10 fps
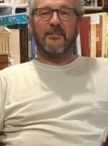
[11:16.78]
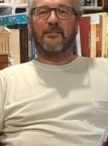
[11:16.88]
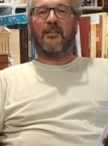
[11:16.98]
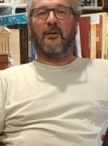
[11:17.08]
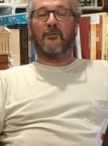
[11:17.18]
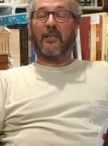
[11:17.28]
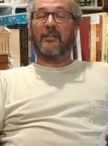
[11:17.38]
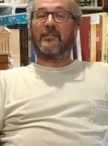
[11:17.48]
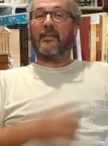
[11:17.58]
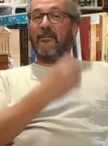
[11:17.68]
So,
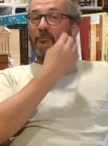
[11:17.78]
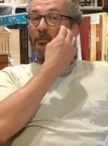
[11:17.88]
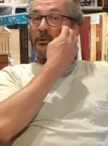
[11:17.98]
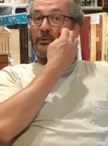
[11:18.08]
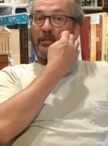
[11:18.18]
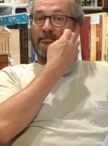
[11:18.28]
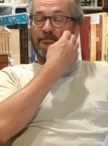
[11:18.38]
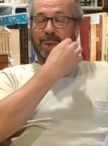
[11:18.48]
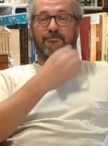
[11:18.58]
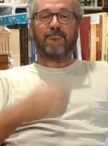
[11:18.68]
thanks again for watching.
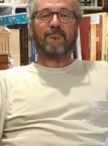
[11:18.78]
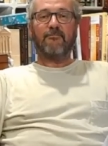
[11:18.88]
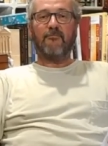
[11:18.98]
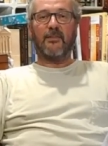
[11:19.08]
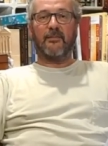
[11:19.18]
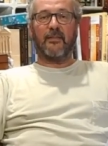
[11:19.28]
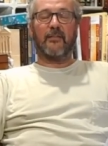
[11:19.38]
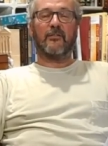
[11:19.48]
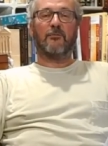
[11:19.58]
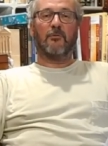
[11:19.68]

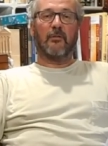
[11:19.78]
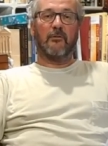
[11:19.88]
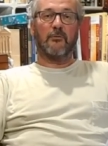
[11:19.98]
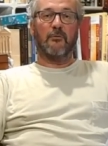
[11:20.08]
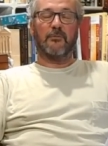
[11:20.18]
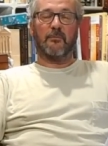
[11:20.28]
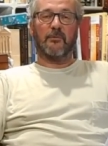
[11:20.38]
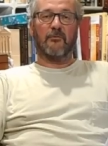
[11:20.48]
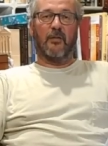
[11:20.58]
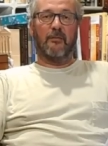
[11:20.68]
Thanks to all those who have
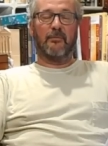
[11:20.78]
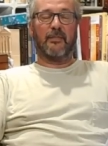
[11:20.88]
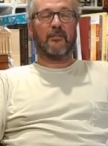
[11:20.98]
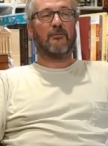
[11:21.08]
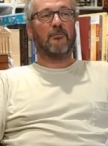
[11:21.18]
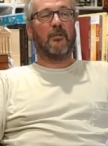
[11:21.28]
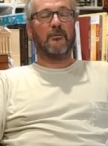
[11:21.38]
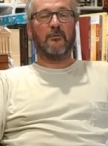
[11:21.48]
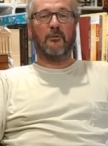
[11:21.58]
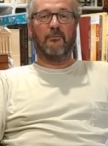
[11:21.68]
subscribed. Thanks to all
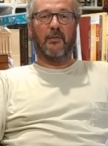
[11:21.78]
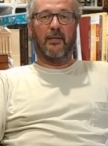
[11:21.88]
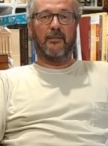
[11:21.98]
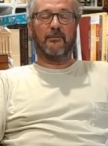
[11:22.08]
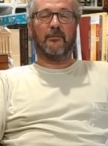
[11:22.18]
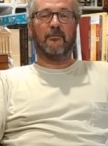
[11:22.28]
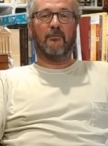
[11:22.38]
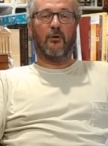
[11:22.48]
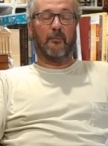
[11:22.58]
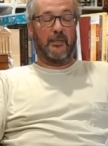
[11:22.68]
those who have liked
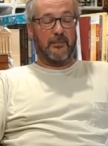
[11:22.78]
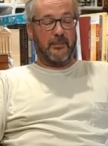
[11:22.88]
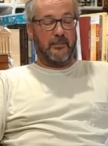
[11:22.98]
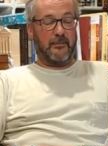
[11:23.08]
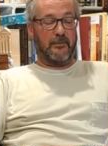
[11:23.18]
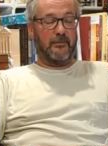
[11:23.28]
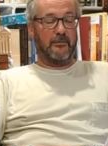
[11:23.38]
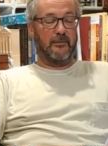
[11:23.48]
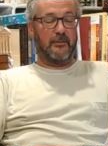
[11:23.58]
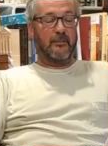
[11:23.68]
and commented
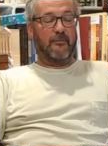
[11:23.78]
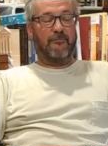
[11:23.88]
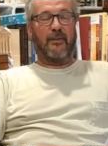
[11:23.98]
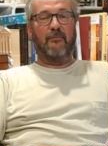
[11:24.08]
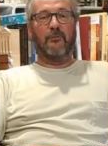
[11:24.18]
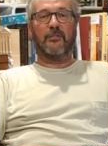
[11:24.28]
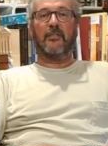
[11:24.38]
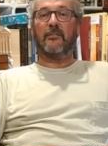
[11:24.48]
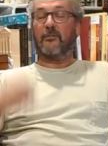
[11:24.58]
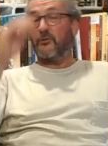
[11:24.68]
and
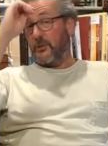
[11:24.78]
favourited and